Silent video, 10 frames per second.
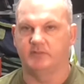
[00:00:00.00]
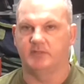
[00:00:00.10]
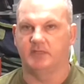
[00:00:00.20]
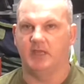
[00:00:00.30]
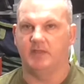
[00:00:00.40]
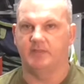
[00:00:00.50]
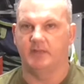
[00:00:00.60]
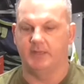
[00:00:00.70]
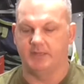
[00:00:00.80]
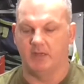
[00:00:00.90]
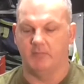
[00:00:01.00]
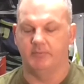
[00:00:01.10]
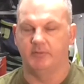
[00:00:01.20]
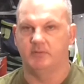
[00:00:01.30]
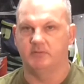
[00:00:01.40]
to get the lid up
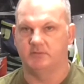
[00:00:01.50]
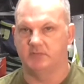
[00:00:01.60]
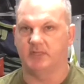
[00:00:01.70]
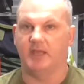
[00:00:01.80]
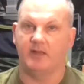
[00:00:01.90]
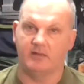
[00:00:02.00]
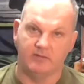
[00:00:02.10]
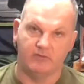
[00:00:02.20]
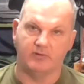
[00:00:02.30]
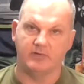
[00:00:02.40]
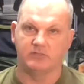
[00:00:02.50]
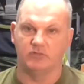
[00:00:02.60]
to get to the drinks